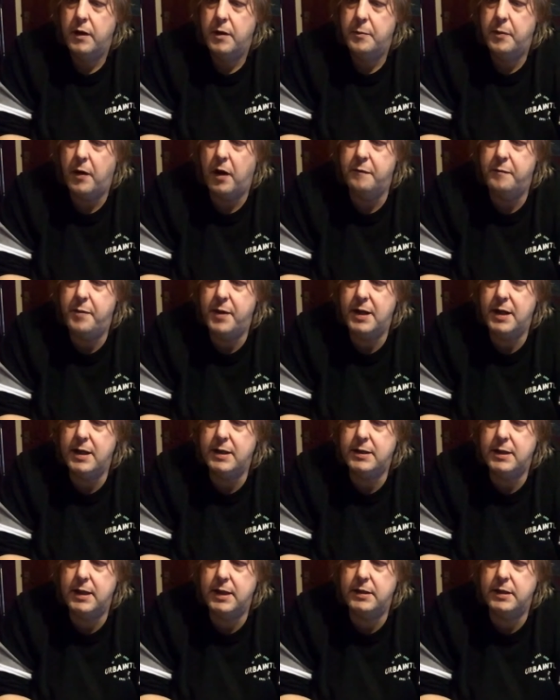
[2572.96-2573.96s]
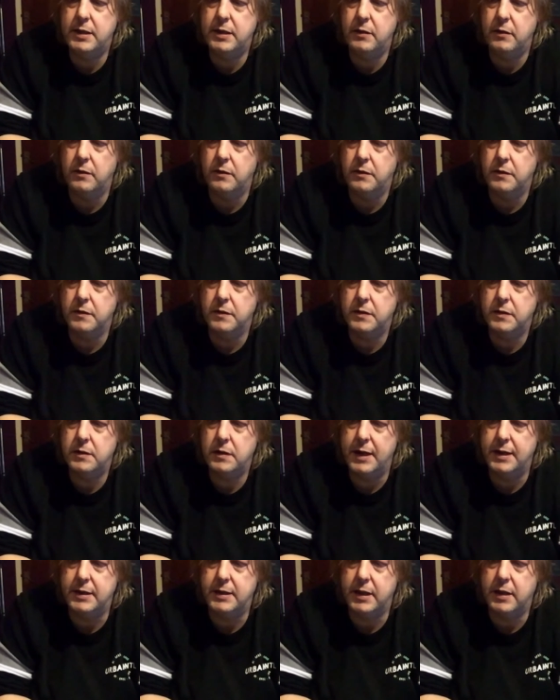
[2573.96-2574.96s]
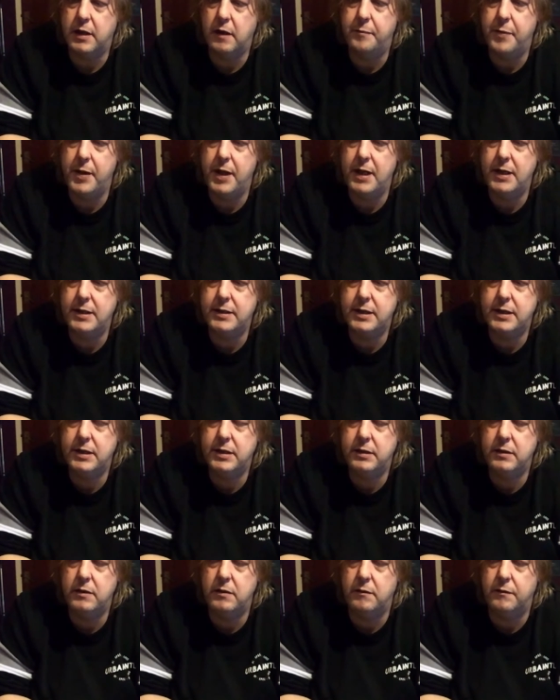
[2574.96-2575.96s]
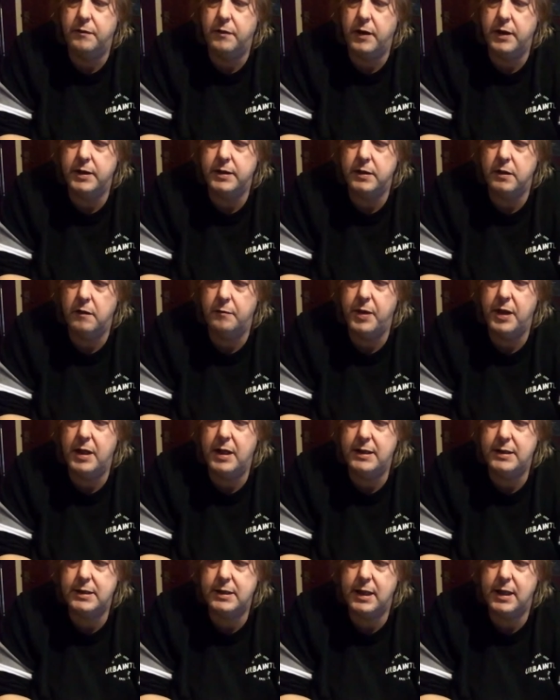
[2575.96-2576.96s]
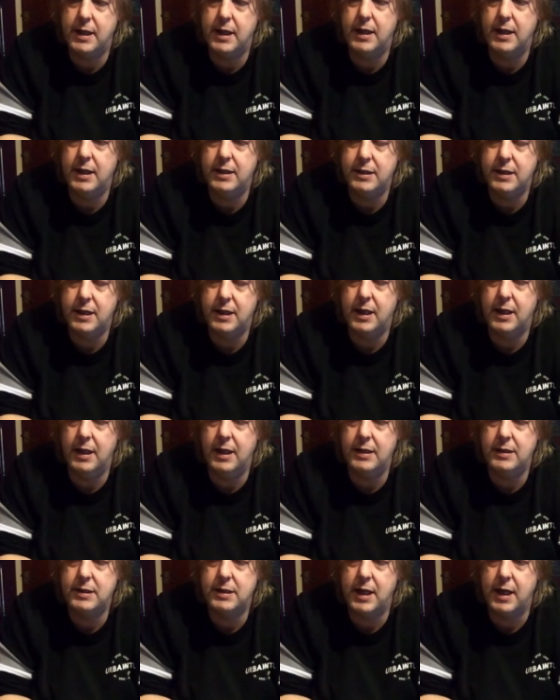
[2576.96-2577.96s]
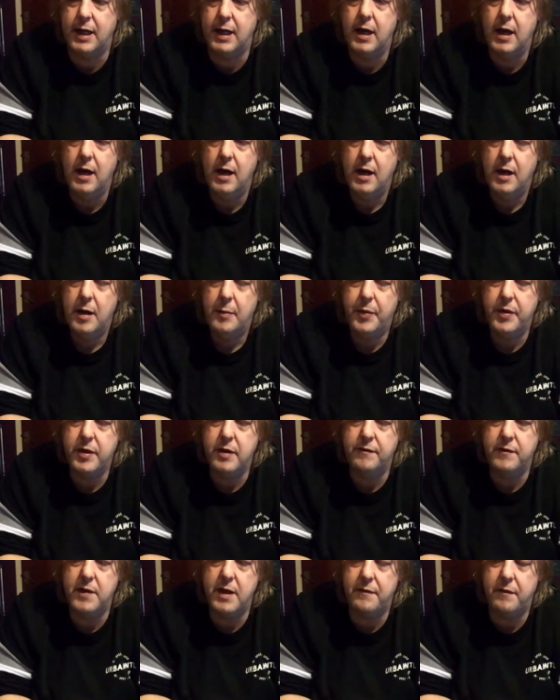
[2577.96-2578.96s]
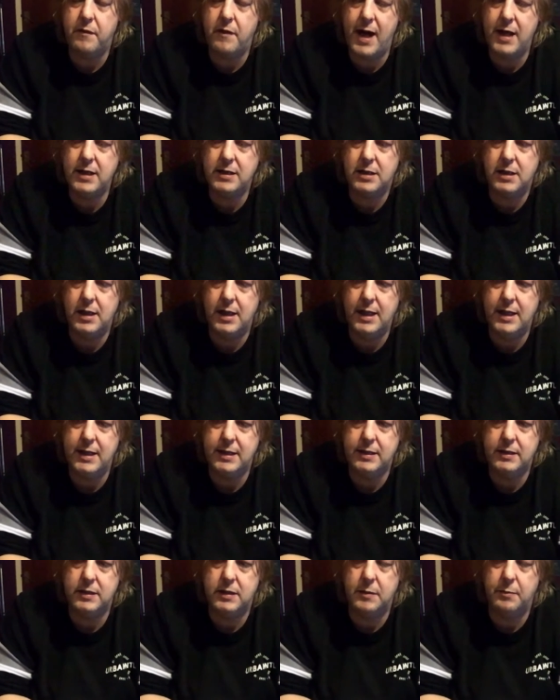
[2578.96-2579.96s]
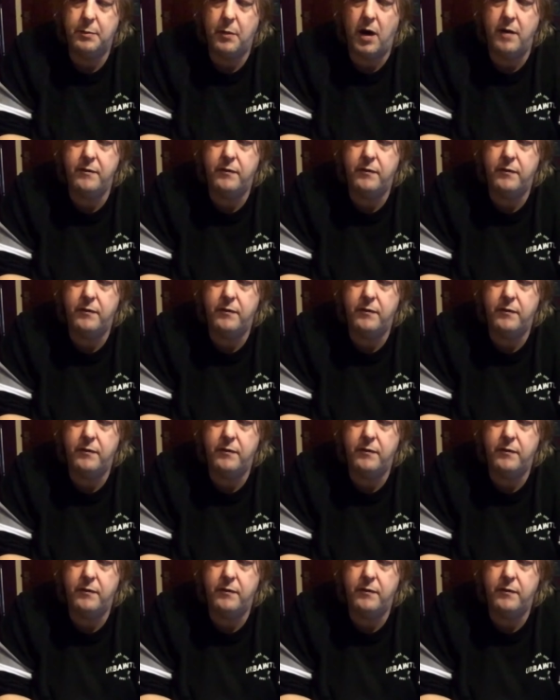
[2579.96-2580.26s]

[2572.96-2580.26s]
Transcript: But I've been listening to yours. It's like I've been listening to your voice and I've been listening and listening and listening, but you've never actually listened to my